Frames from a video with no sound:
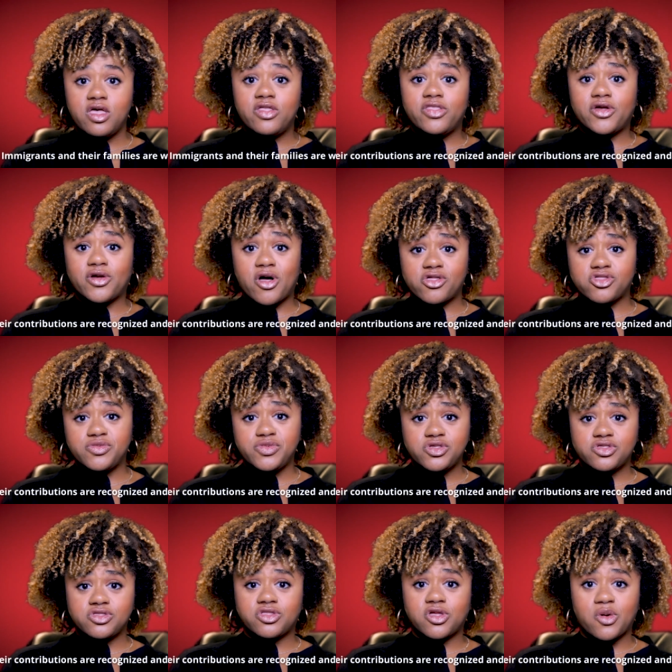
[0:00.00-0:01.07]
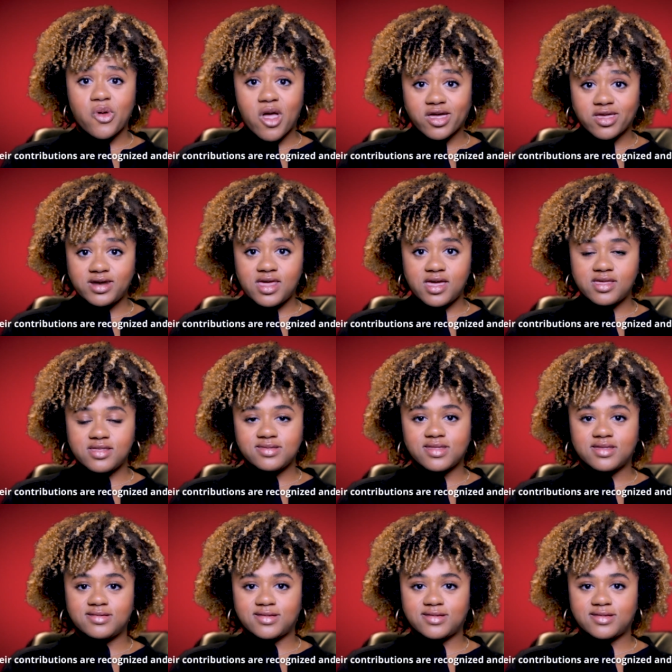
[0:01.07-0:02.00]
Their contributions are recognized and